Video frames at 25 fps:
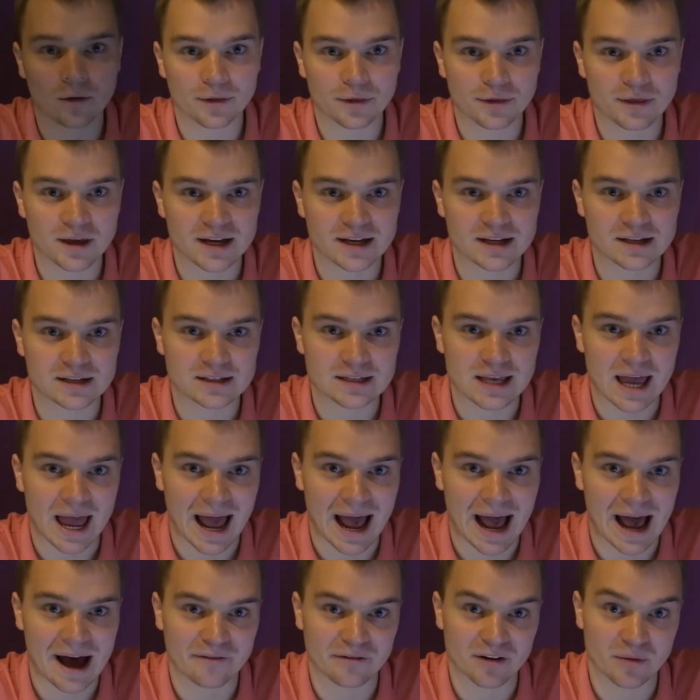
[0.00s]
things
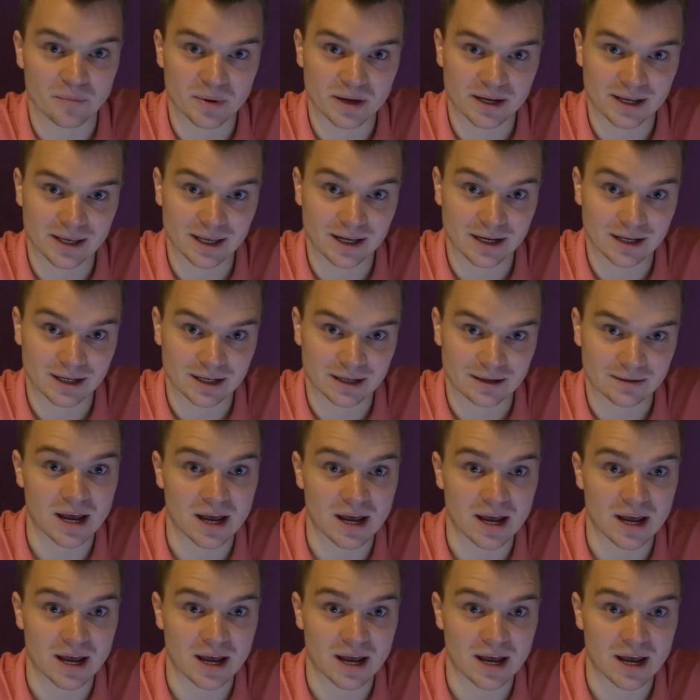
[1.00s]
have a beginning, and
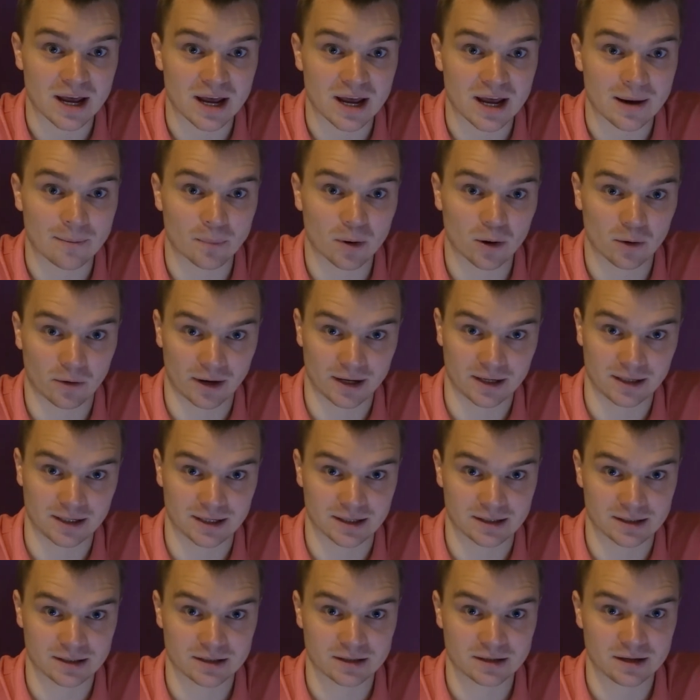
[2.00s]
for
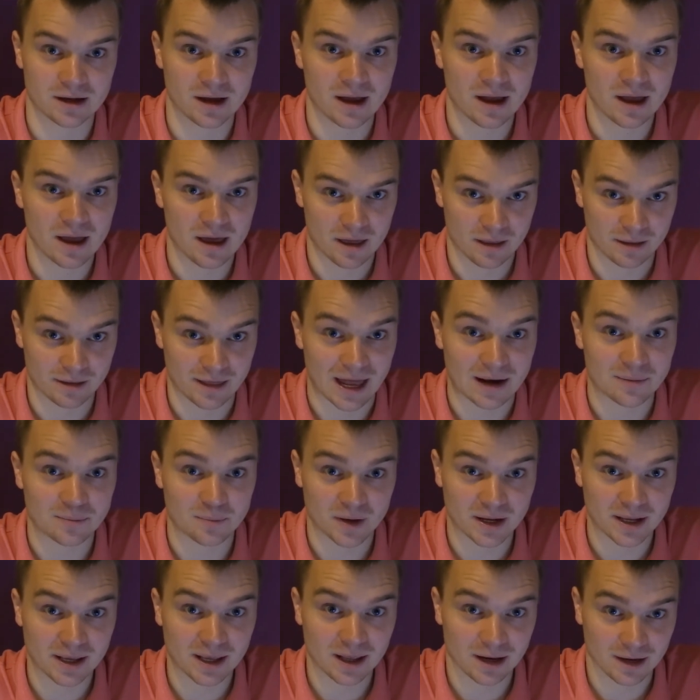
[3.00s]
extemporaneous, that
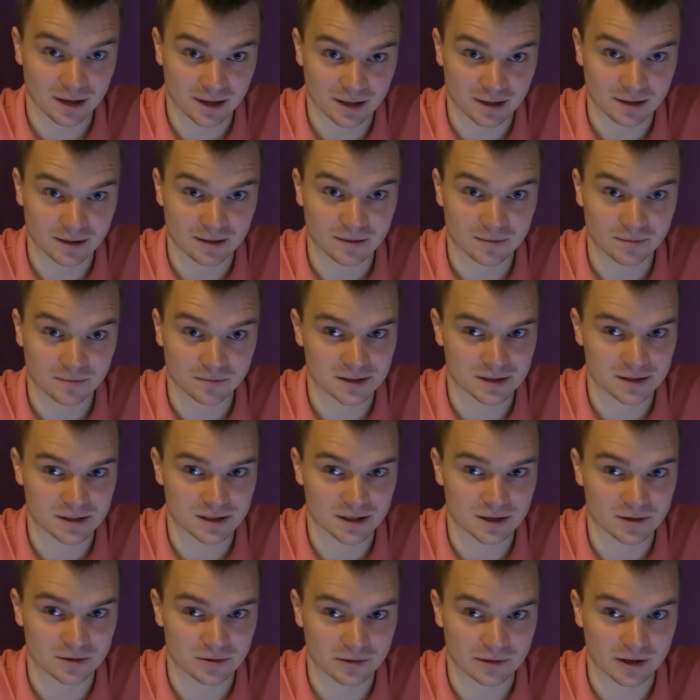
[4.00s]
beginning is
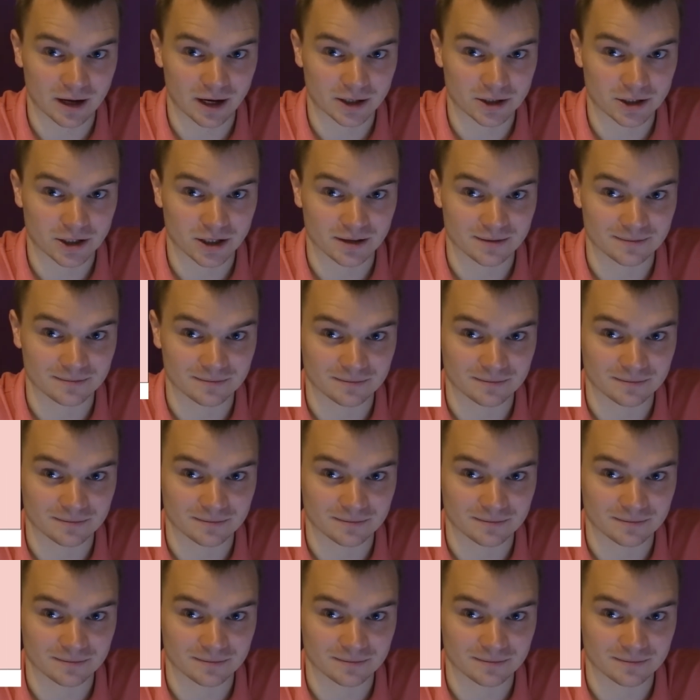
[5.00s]
the introduction.